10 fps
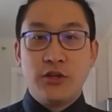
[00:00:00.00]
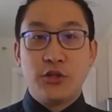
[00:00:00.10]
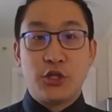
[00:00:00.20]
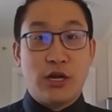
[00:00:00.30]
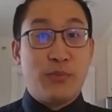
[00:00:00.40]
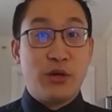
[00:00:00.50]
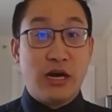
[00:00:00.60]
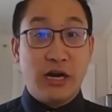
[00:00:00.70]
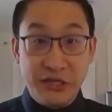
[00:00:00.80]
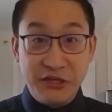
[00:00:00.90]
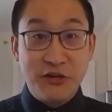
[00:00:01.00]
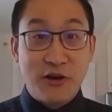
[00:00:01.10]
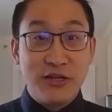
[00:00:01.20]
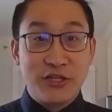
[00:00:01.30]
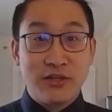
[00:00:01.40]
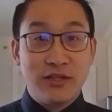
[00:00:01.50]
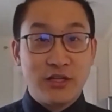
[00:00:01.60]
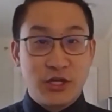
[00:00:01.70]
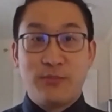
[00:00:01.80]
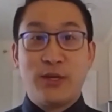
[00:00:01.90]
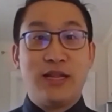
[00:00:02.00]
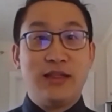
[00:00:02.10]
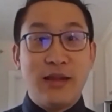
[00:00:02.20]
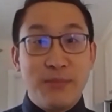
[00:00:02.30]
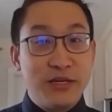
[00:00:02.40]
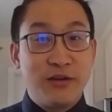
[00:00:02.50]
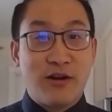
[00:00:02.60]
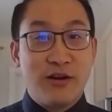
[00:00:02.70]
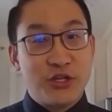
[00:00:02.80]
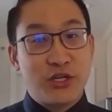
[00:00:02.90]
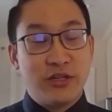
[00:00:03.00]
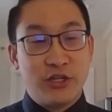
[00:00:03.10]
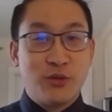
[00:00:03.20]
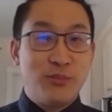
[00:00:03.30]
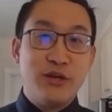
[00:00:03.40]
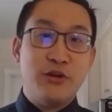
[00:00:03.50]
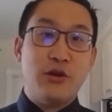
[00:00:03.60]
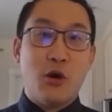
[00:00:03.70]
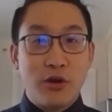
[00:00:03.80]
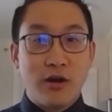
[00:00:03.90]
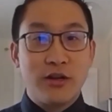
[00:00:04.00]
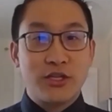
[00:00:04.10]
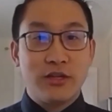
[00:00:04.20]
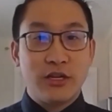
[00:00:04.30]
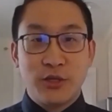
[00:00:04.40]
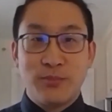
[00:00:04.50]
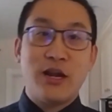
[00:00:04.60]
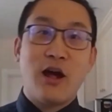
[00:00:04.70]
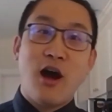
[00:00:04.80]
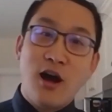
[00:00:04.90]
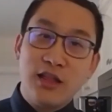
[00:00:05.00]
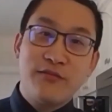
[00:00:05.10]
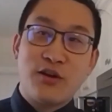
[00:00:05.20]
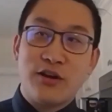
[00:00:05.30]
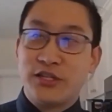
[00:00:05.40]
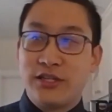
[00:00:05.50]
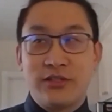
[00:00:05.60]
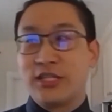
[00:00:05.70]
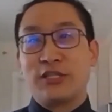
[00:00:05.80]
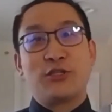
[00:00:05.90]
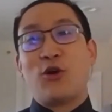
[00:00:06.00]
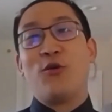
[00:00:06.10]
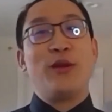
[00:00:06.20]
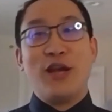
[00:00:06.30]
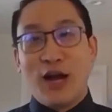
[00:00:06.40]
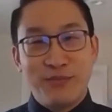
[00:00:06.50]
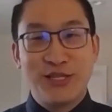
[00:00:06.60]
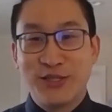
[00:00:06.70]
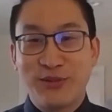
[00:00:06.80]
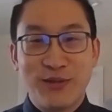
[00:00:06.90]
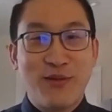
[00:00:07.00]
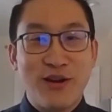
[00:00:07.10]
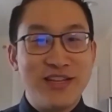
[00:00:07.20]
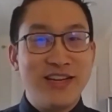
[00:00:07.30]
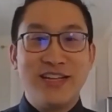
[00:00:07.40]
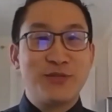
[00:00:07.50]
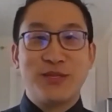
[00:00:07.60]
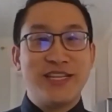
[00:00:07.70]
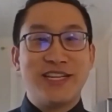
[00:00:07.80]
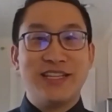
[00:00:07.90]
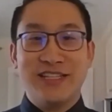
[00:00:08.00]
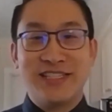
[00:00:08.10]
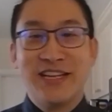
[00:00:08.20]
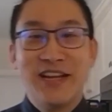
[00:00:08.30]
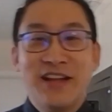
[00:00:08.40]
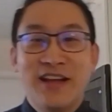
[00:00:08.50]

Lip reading: Should I put an onion garnish on there? Should I put a lemon garnish on there? Should I put no garnish on there? Should I put an olive garnish? There's just so many options with the martini. It's ridiculous.